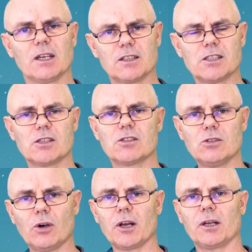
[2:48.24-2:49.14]
This is
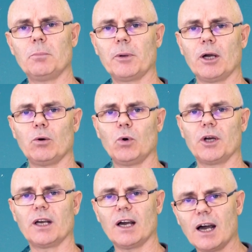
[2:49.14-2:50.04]
not about
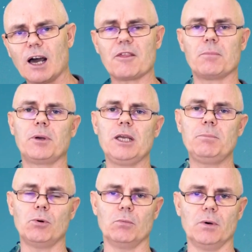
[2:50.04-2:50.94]
what other
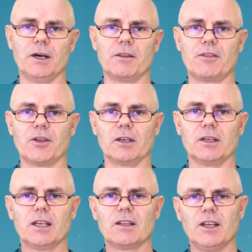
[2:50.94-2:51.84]
people might think.
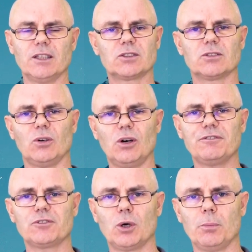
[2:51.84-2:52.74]
That's
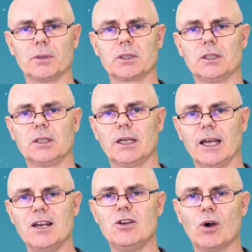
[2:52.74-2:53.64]
off topic
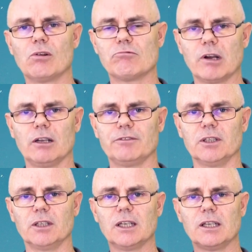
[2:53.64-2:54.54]
and not
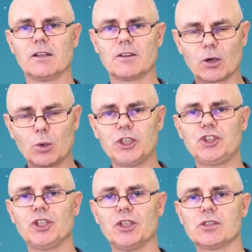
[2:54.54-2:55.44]
relevant. The
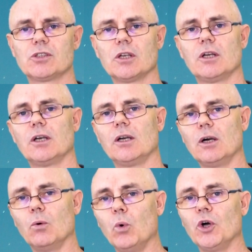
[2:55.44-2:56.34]
question is,
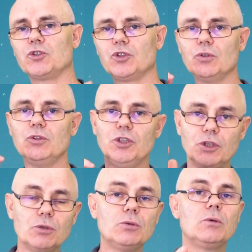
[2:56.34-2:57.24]
what do
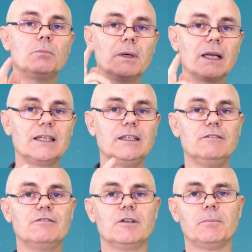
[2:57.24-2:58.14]
you believe?